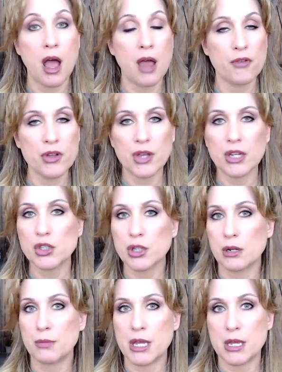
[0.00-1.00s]
Everything's
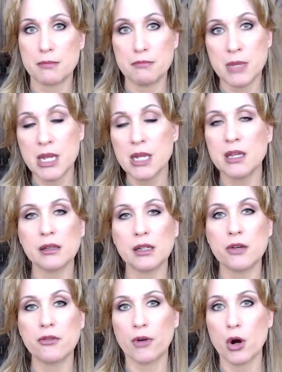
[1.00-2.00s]
going to be
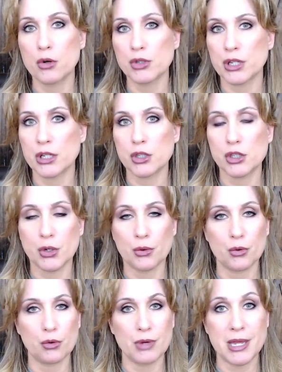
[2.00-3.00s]
immediately frozen. So
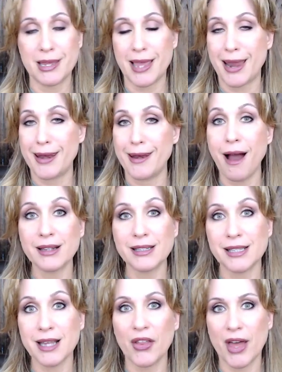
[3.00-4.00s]
there, he cannot
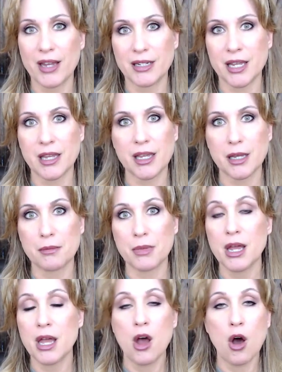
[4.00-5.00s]
sell that team.